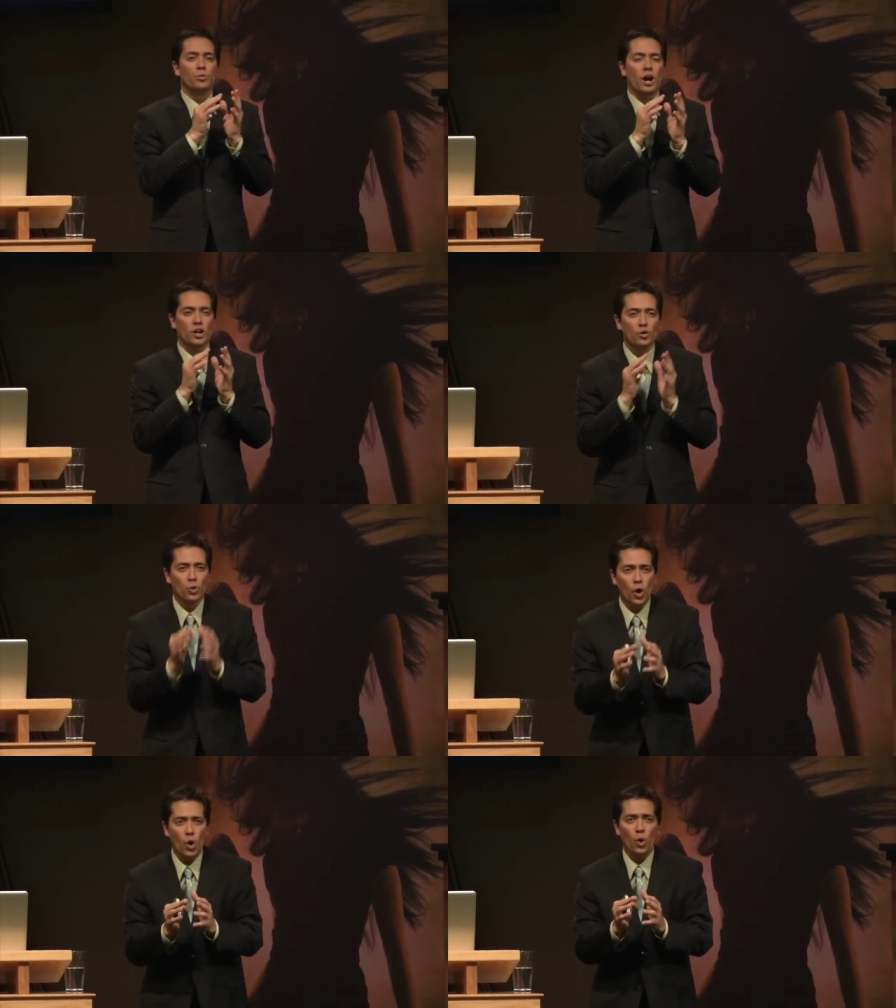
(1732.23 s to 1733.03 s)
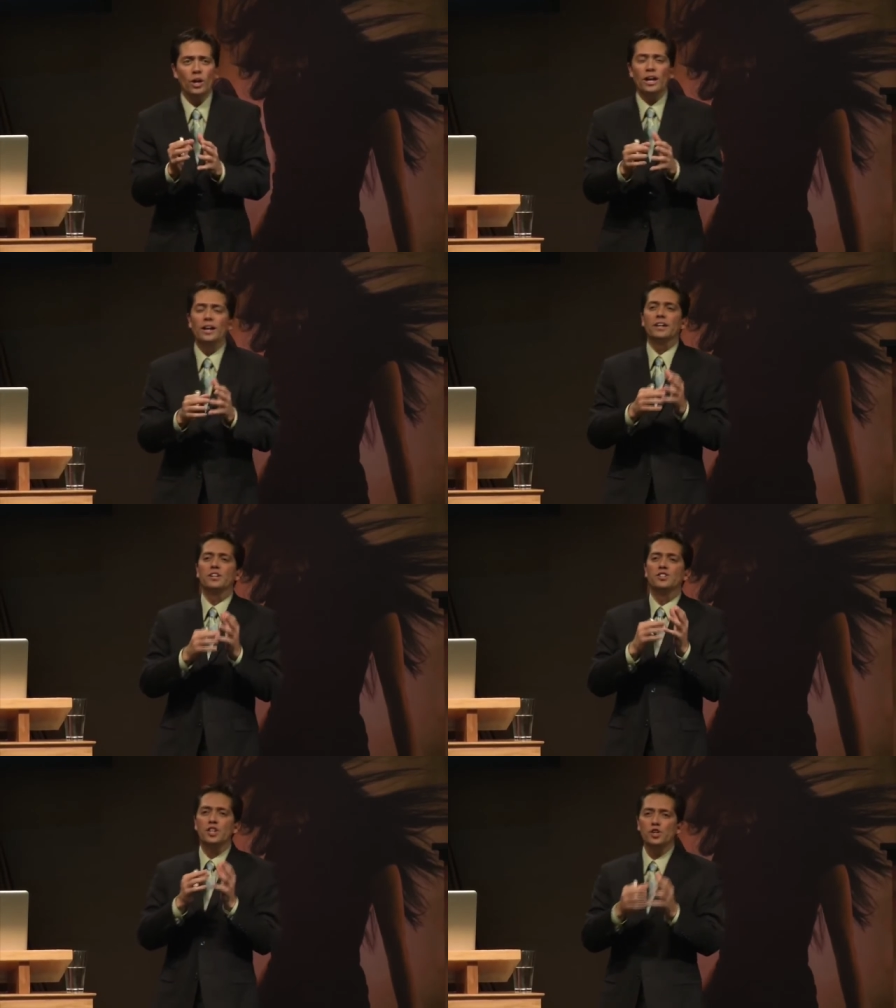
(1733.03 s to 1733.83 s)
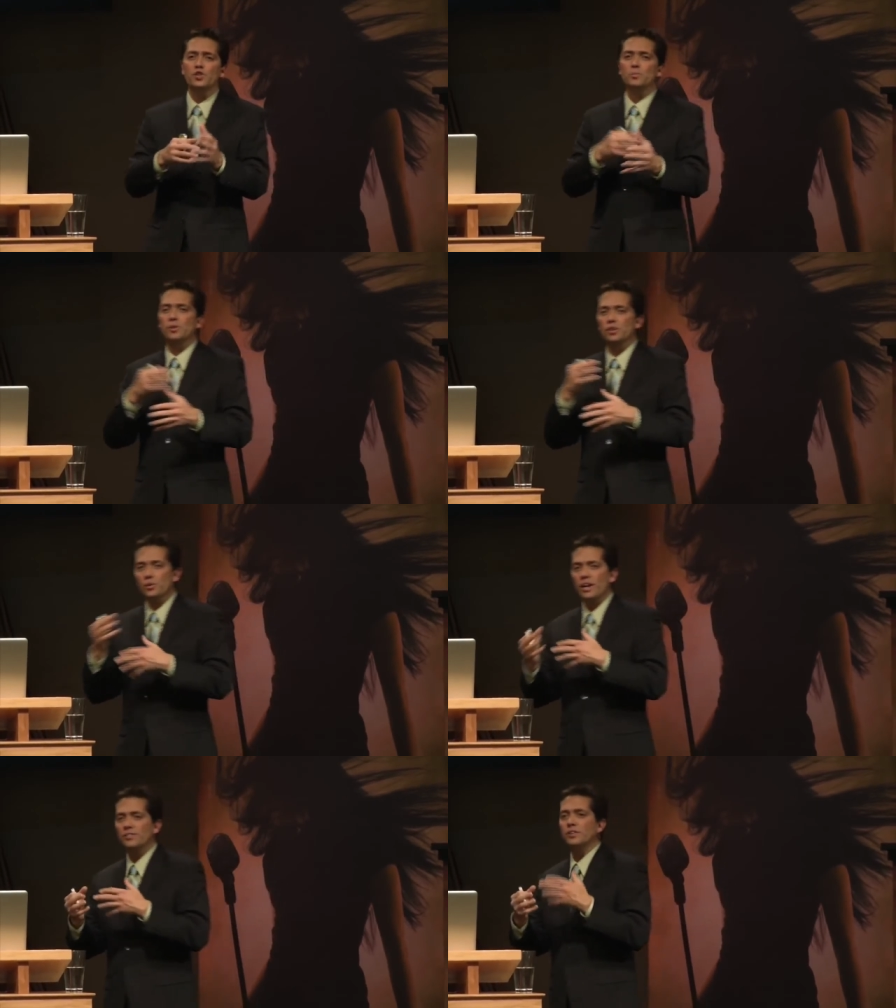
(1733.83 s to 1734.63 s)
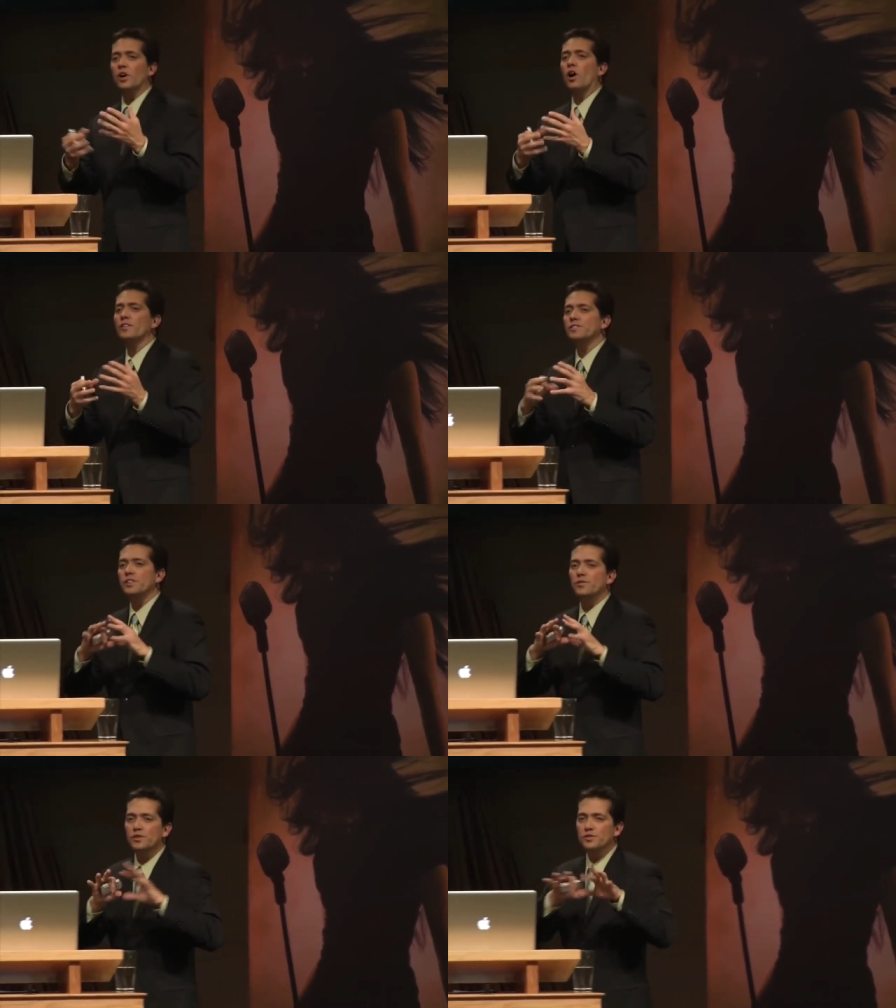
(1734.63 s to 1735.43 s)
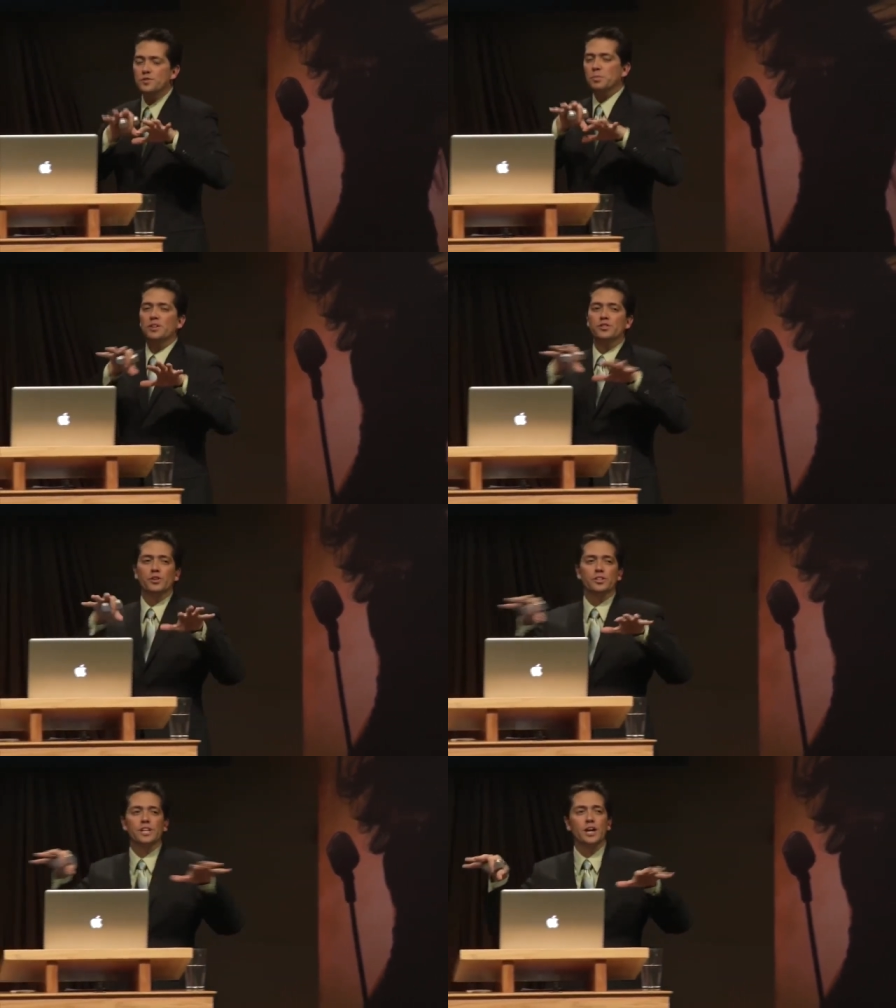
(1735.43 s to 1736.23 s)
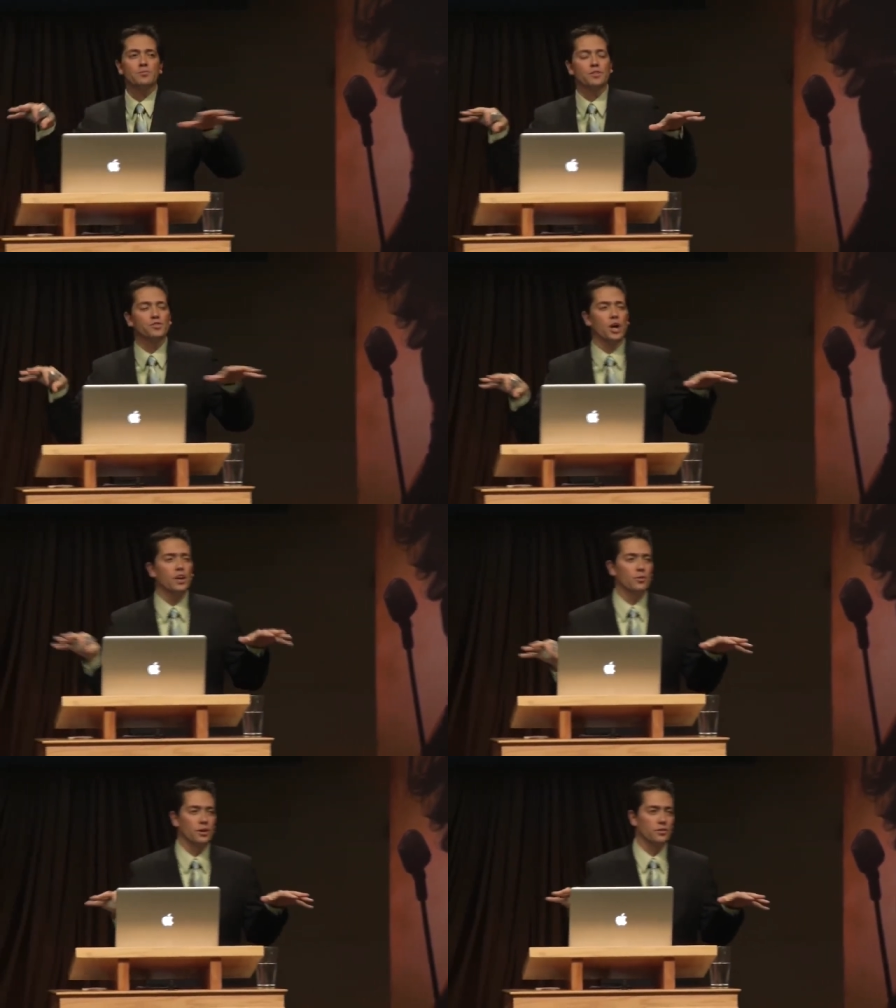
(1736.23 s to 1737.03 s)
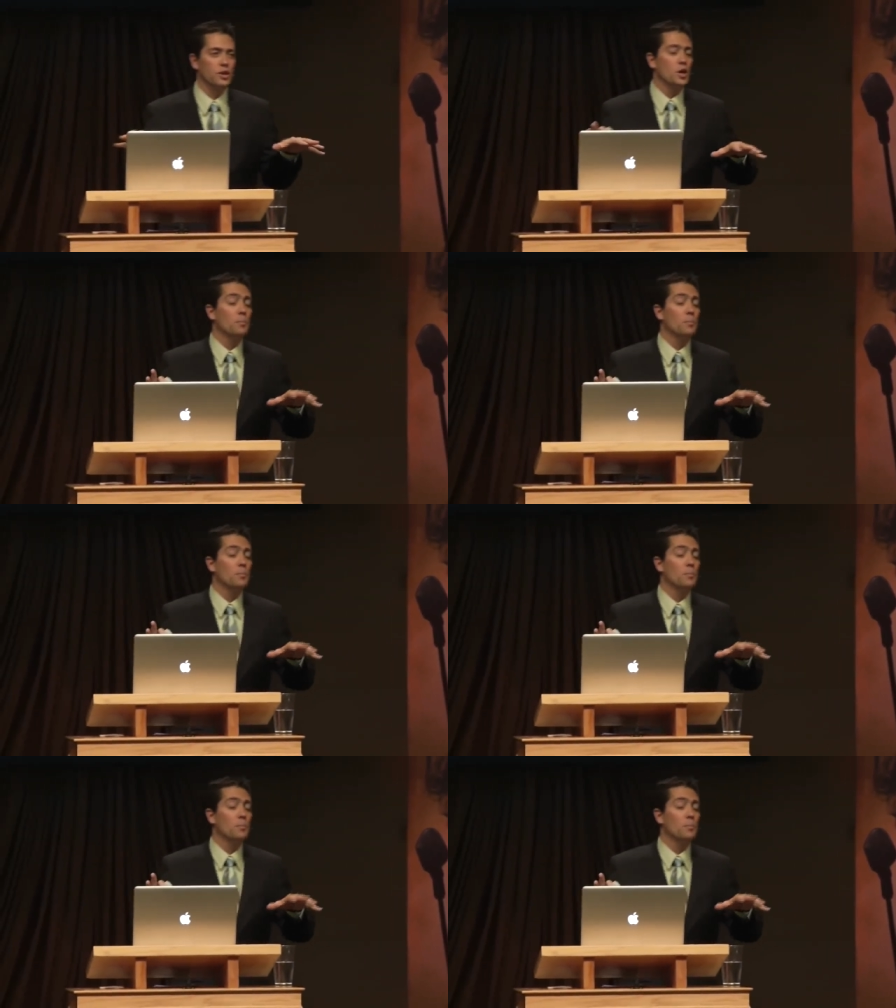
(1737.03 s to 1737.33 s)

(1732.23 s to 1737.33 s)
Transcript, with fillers: rock and roll, and it continued to progress into all these different splintered types of genres.